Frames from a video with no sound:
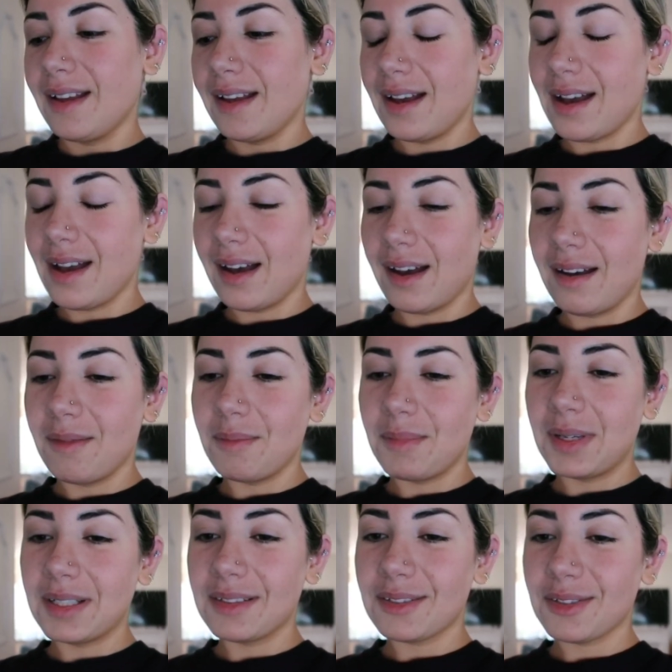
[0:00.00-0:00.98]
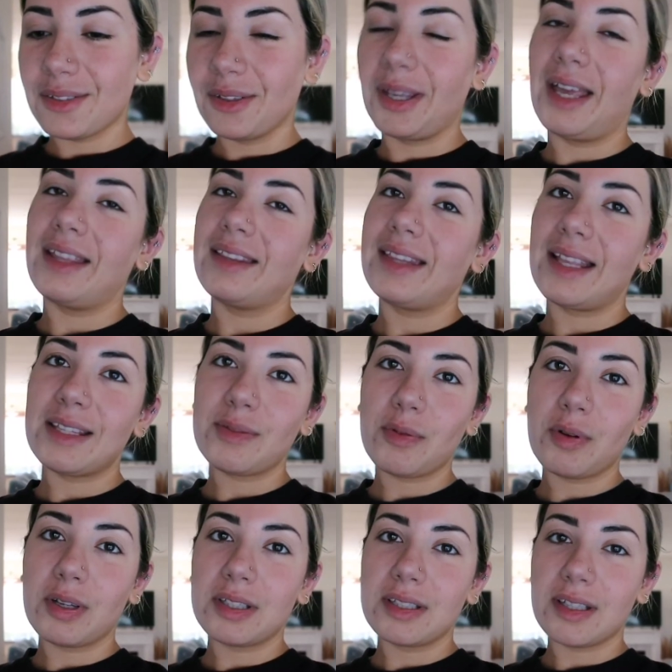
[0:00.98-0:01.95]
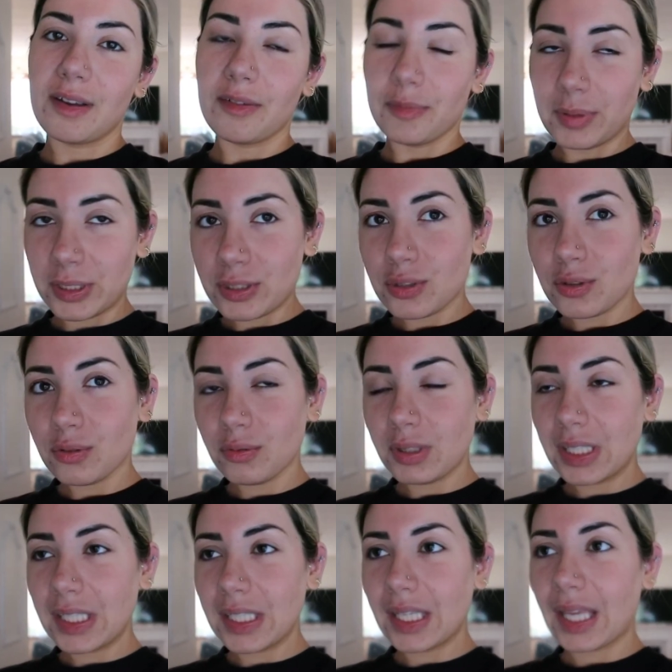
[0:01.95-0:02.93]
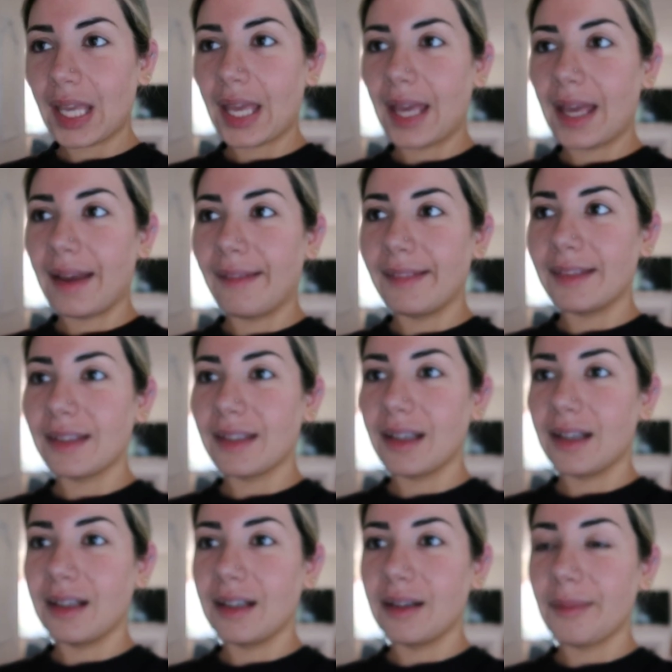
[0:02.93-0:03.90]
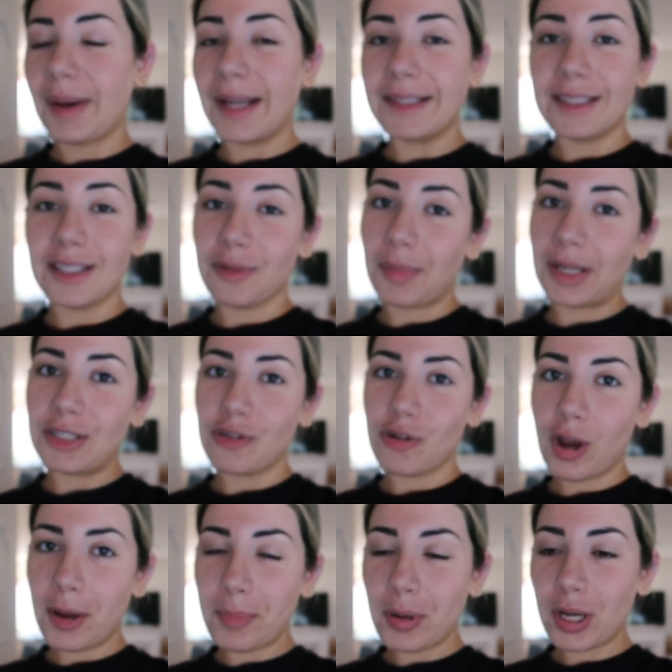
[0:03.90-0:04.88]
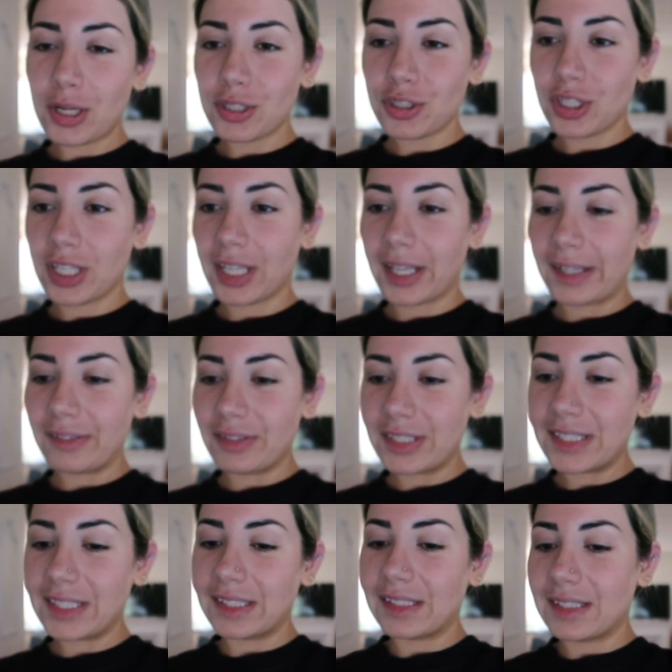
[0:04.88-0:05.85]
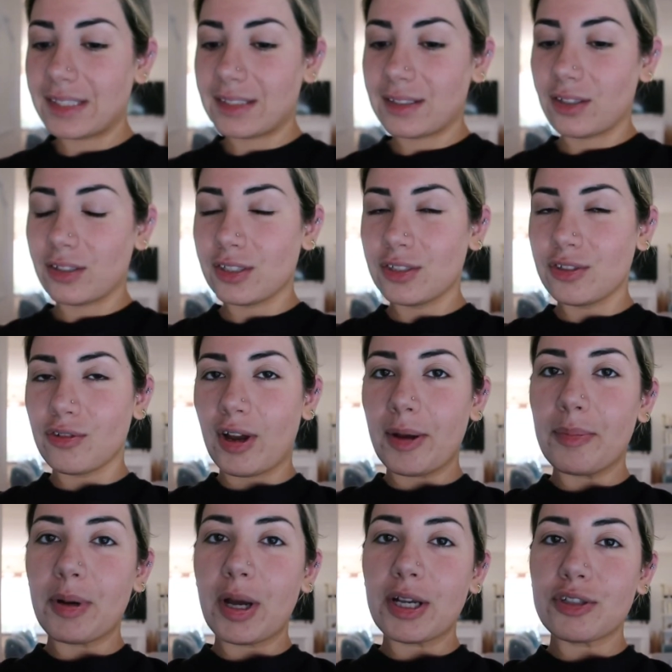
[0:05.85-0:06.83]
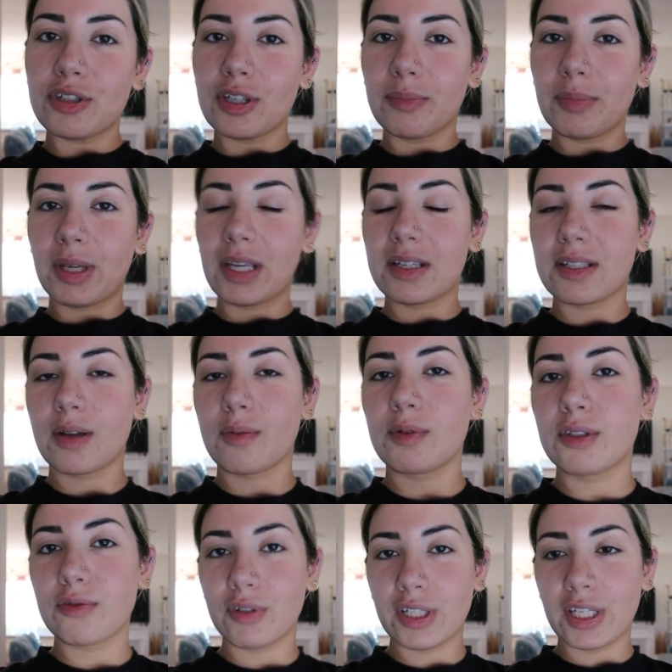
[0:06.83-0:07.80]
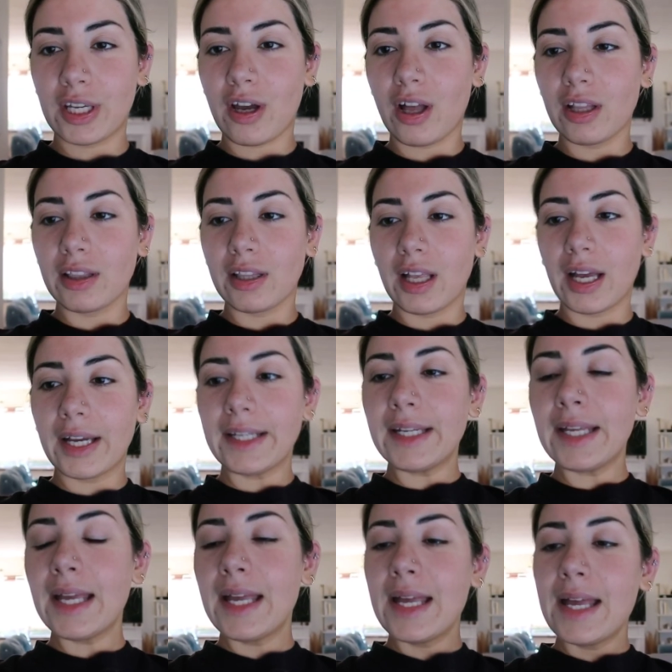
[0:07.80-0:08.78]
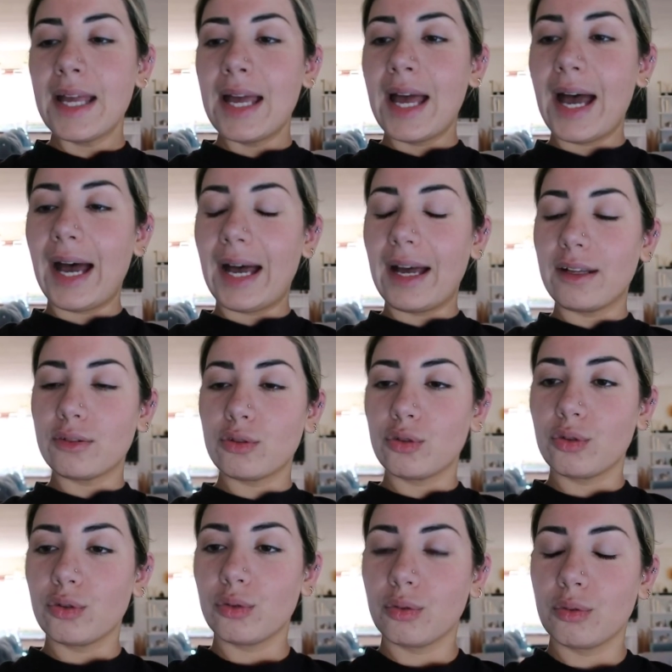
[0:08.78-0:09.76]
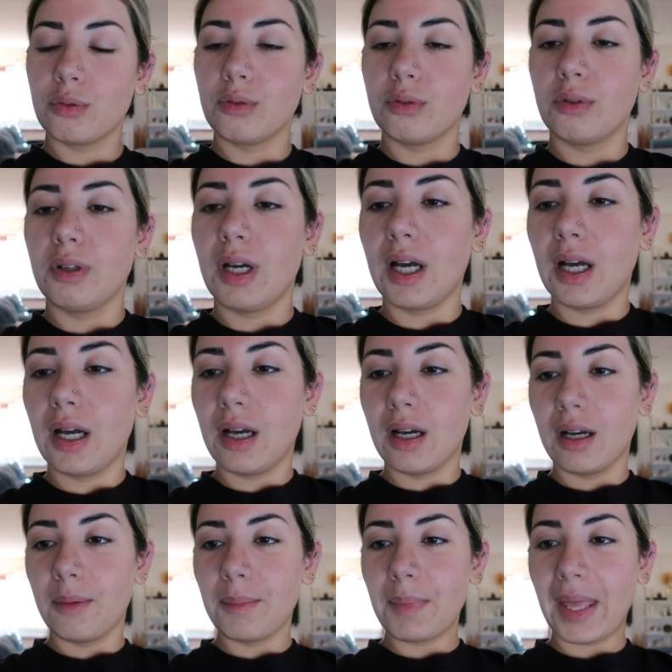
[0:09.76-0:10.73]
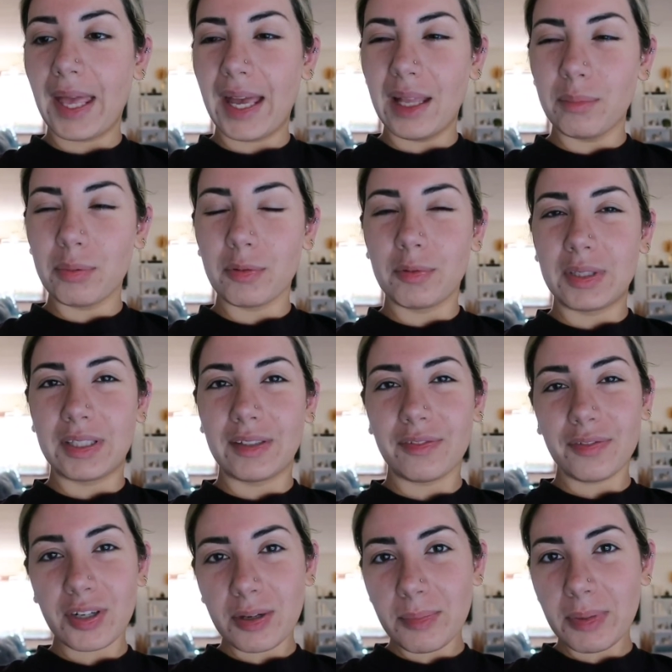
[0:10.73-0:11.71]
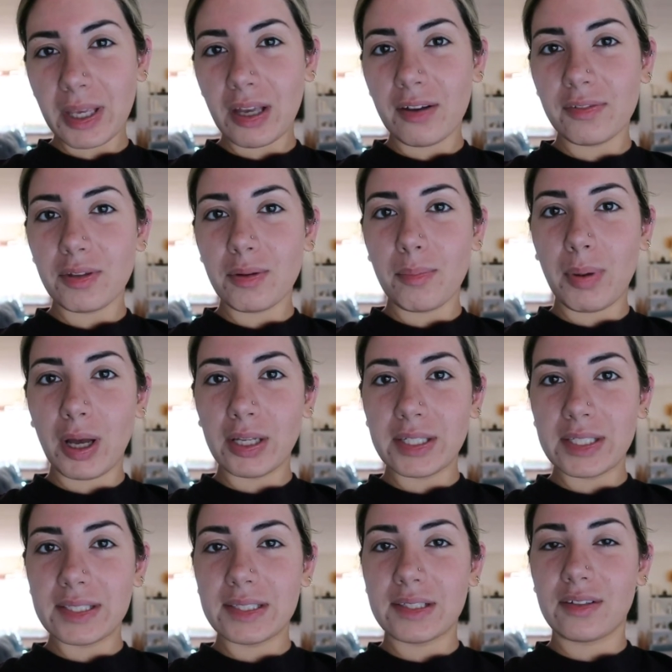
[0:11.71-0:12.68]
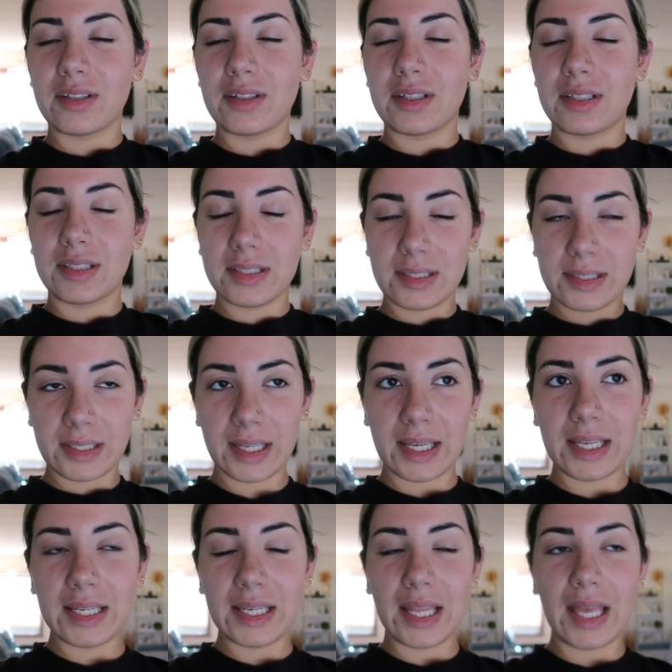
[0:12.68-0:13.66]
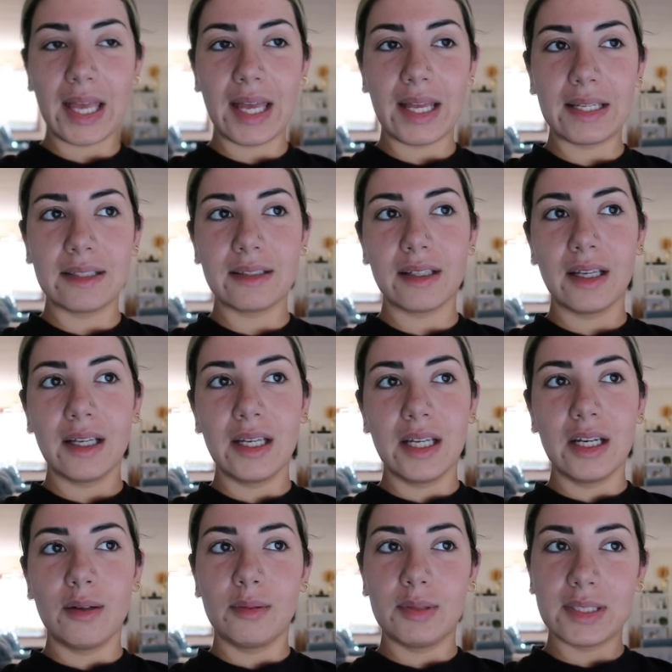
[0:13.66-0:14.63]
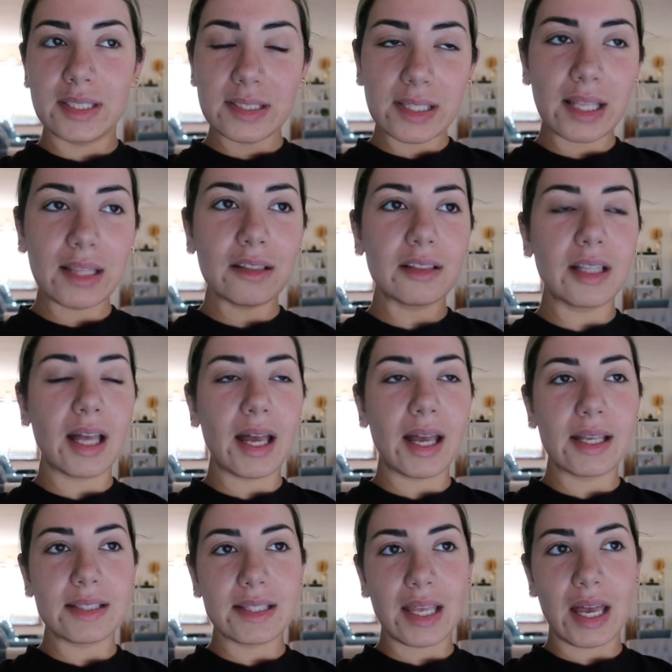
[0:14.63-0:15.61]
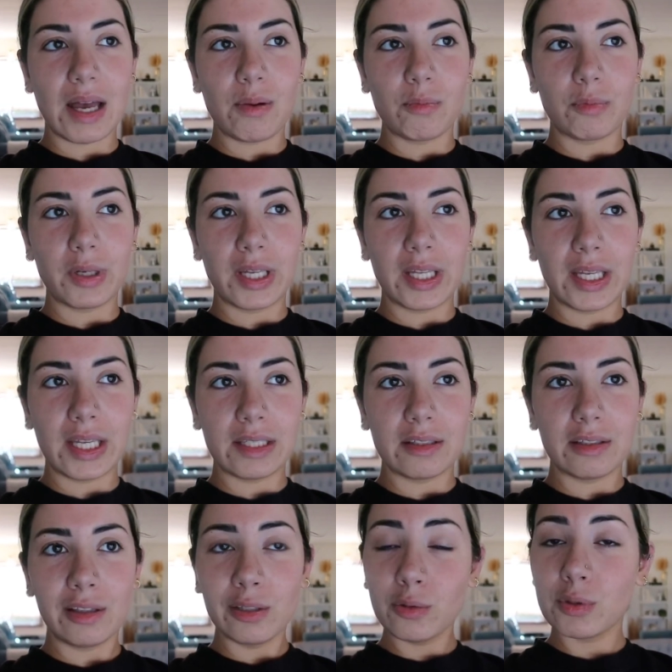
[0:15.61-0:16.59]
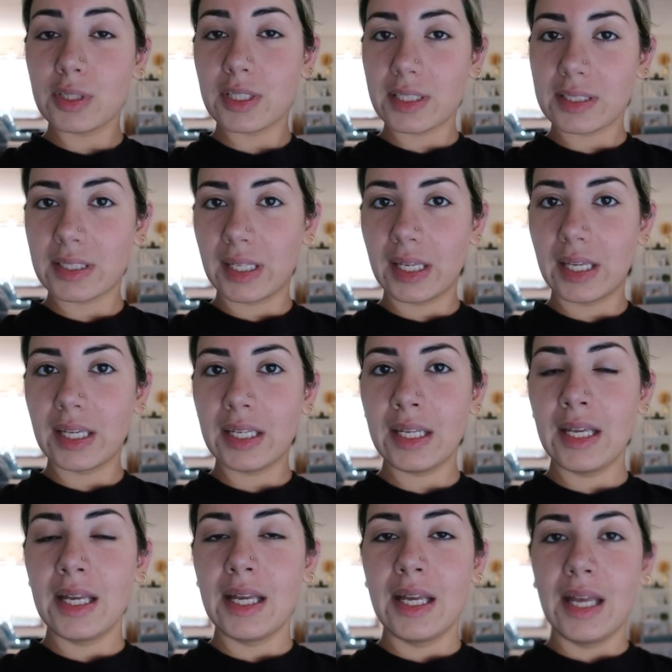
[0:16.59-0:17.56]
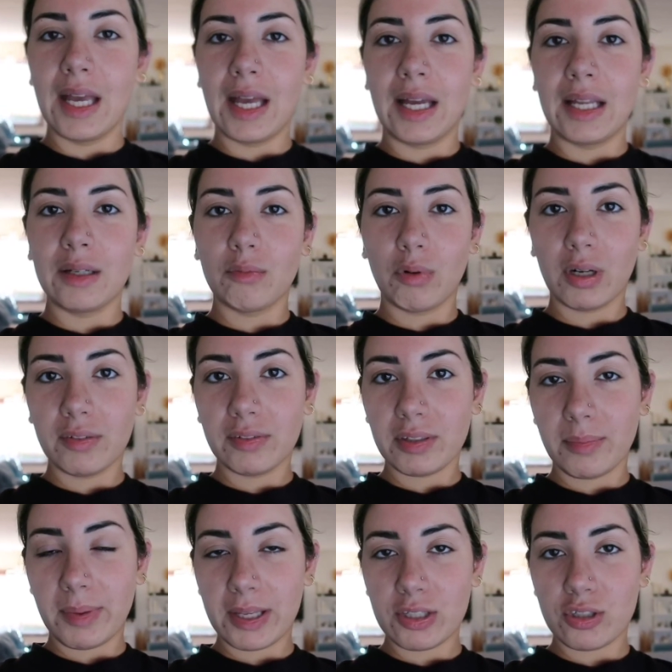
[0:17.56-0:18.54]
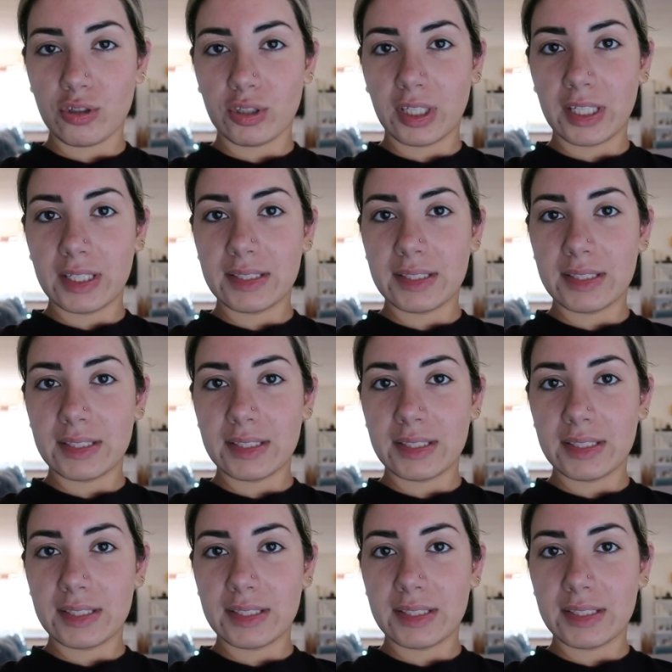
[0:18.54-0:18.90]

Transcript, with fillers: um, so yeah that's what I've been doing and um, I did my dry brushing I recently started dry brushing because I was reading online how to um, help with the firming of the body skin and with cellulites and with loose skin and one of the major things